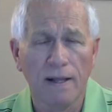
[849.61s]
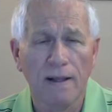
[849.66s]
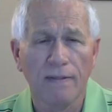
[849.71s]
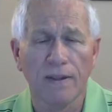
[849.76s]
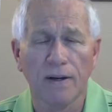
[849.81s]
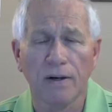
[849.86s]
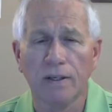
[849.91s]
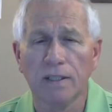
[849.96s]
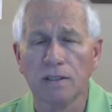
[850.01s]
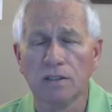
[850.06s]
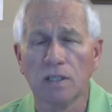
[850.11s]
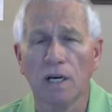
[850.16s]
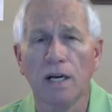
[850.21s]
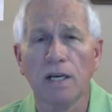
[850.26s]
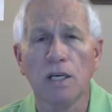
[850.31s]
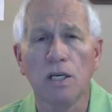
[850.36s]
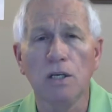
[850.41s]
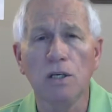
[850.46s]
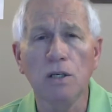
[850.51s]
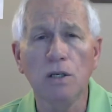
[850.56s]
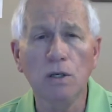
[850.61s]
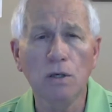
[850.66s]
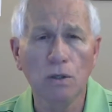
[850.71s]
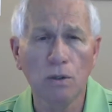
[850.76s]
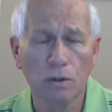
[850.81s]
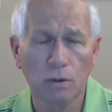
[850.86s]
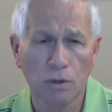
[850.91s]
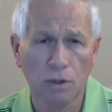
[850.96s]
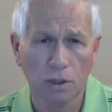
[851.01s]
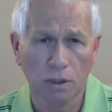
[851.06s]
there is a
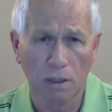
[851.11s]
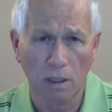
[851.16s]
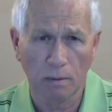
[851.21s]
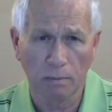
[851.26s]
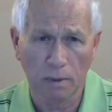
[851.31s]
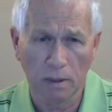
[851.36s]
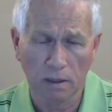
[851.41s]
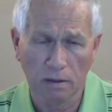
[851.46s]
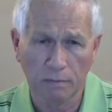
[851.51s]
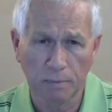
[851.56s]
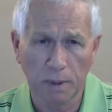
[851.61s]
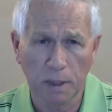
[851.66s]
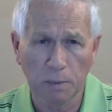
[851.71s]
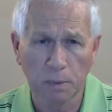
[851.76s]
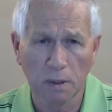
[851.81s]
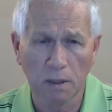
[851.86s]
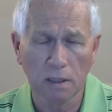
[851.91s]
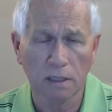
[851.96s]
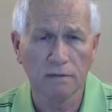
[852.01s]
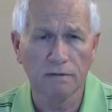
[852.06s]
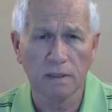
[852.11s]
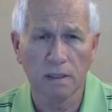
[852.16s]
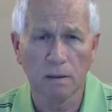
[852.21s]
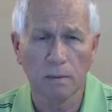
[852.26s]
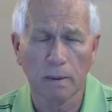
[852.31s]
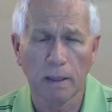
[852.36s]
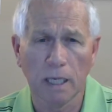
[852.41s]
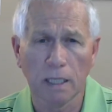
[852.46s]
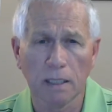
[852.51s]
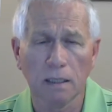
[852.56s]
huge number of people leaving the
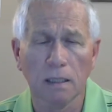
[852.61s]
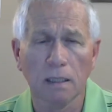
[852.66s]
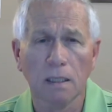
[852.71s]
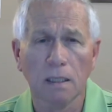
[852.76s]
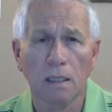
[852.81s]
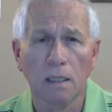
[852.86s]
market.